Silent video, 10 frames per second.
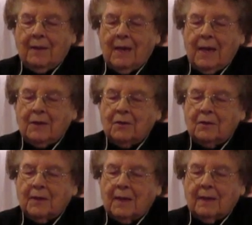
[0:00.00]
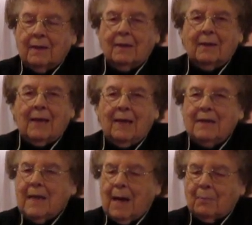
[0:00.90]
They knew that
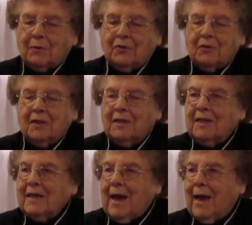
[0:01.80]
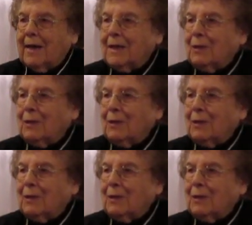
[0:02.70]
any opportunity he had,